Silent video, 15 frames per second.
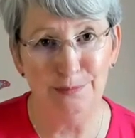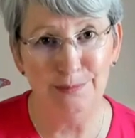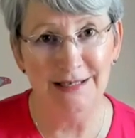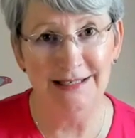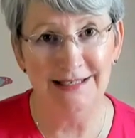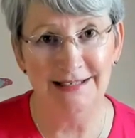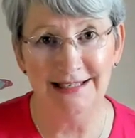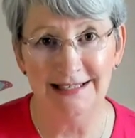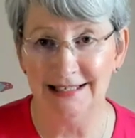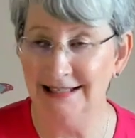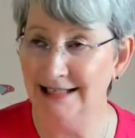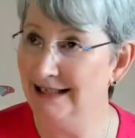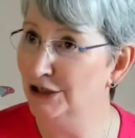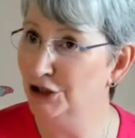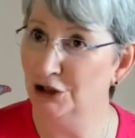up into this
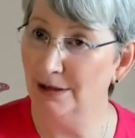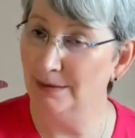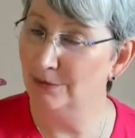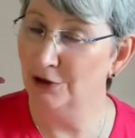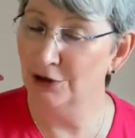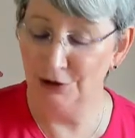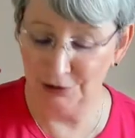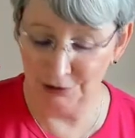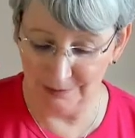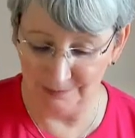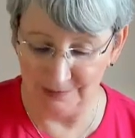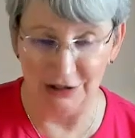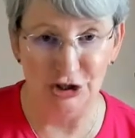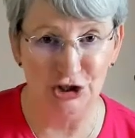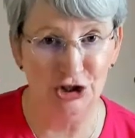leadership role
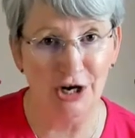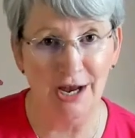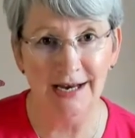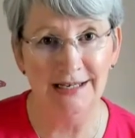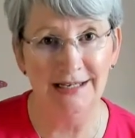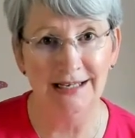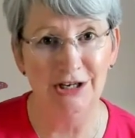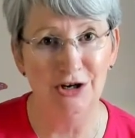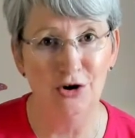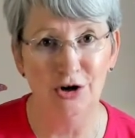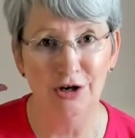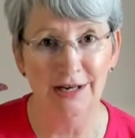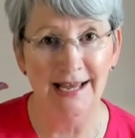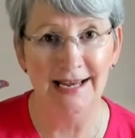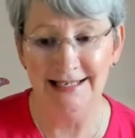and shining your
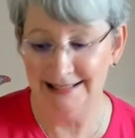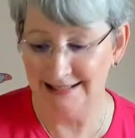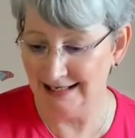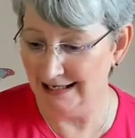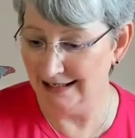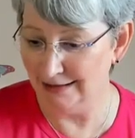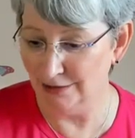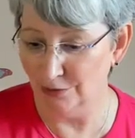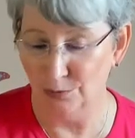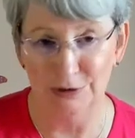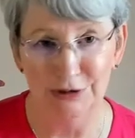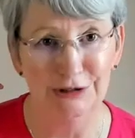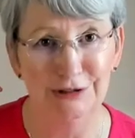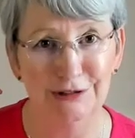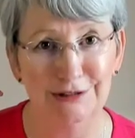light in the
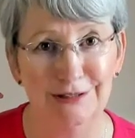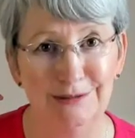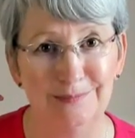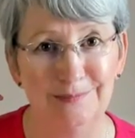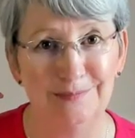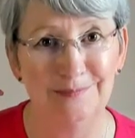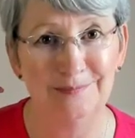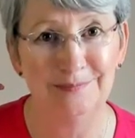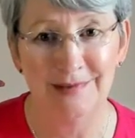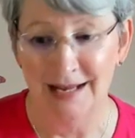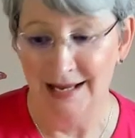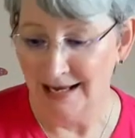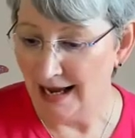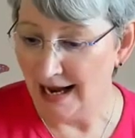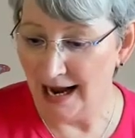world,
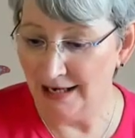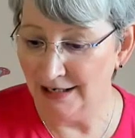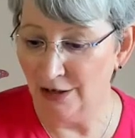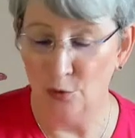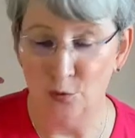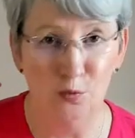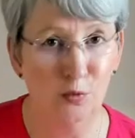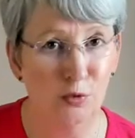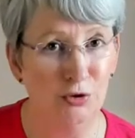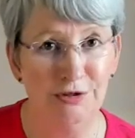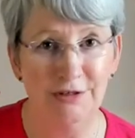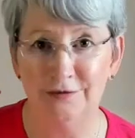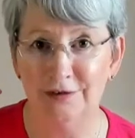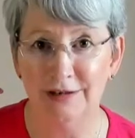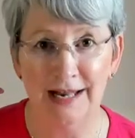and a
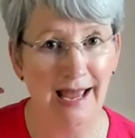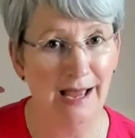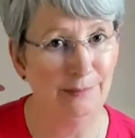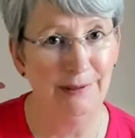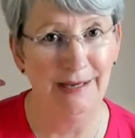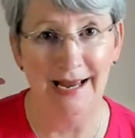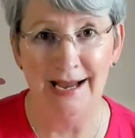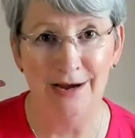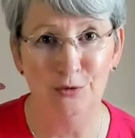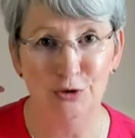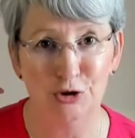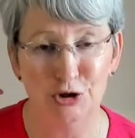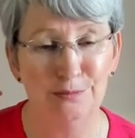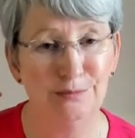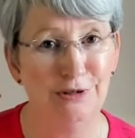wonderful, happy
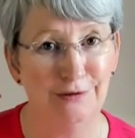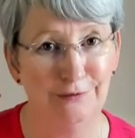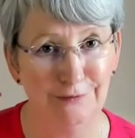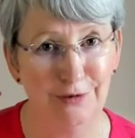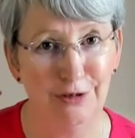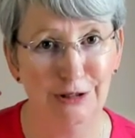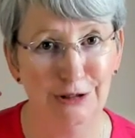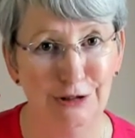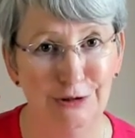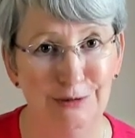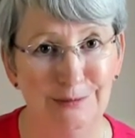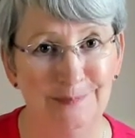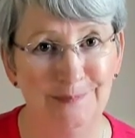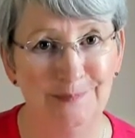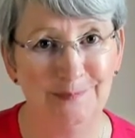outcome to
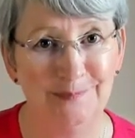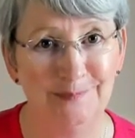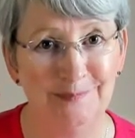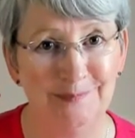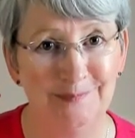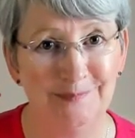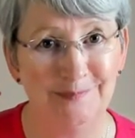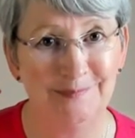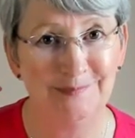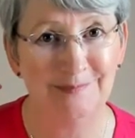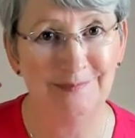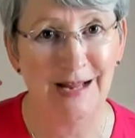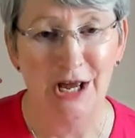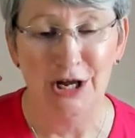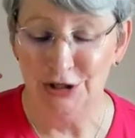follow.
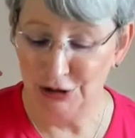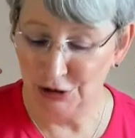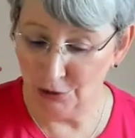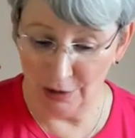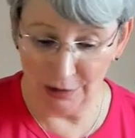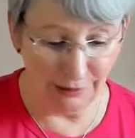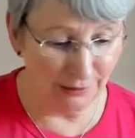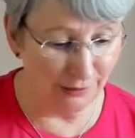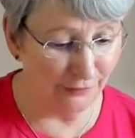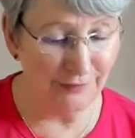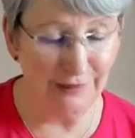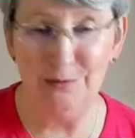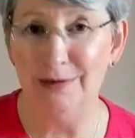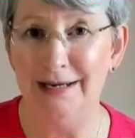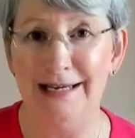So, a
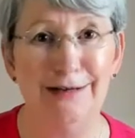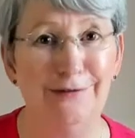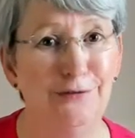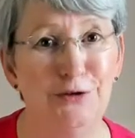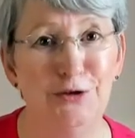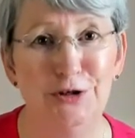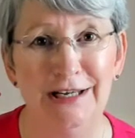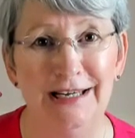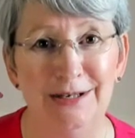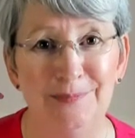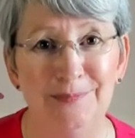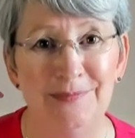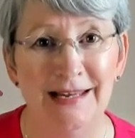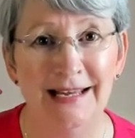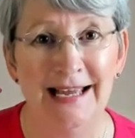lovely week for you.
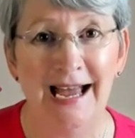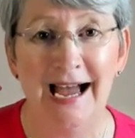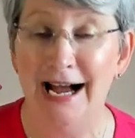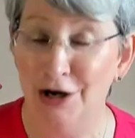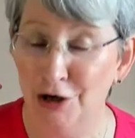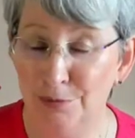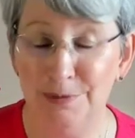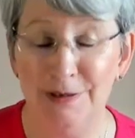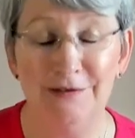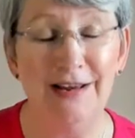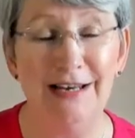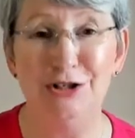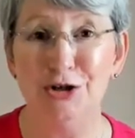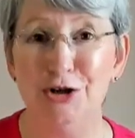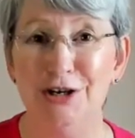I hope you've
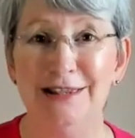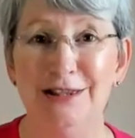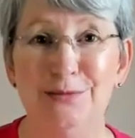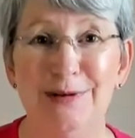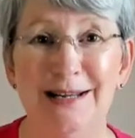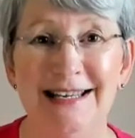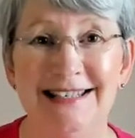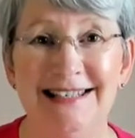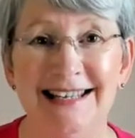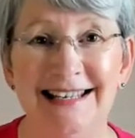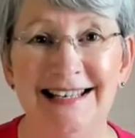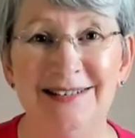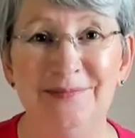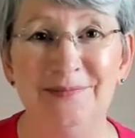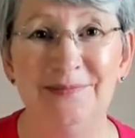enjoyed the
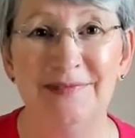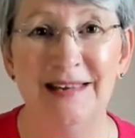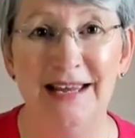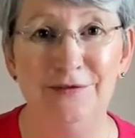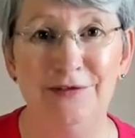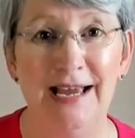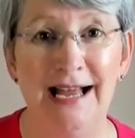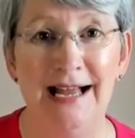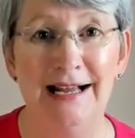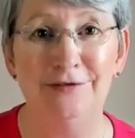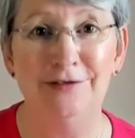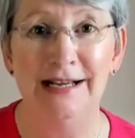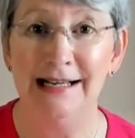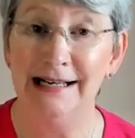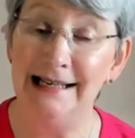reading. If you have,
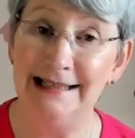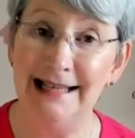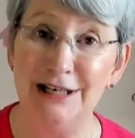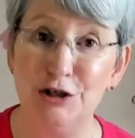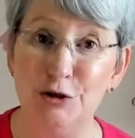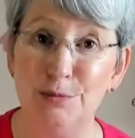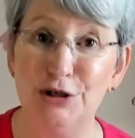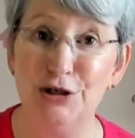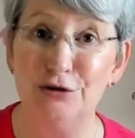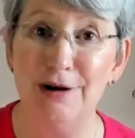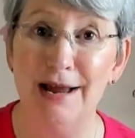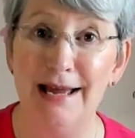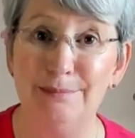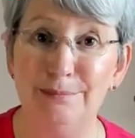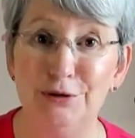click that
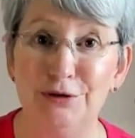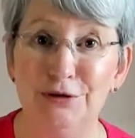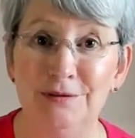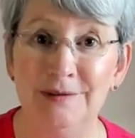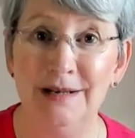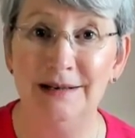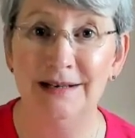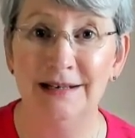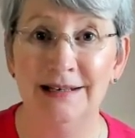subscribe button